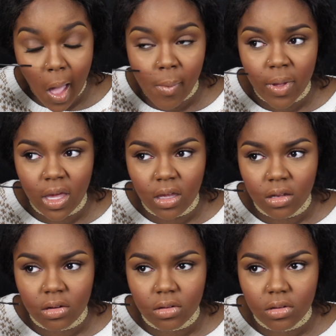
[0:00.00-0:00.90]
I
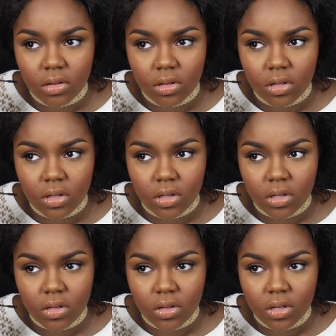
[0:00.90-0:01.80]
mean,
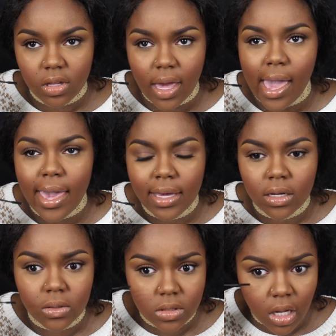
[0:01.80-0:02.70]
8
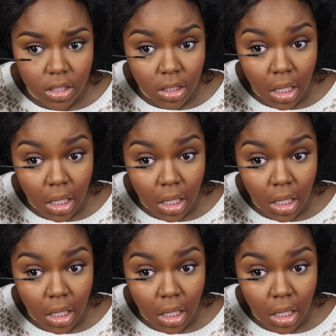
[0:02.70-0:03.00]
coats all